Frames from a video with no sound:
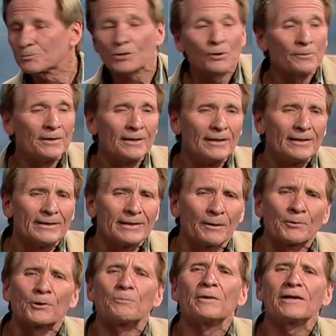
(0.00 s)
So yeah,
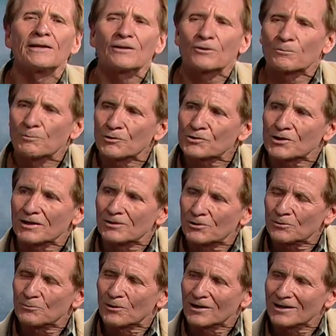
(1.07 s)
but there are many other books I
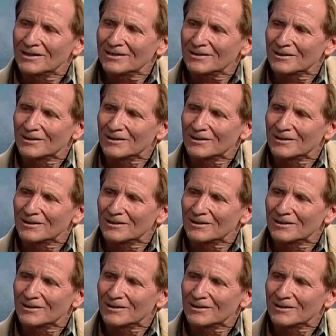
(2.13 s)
could write.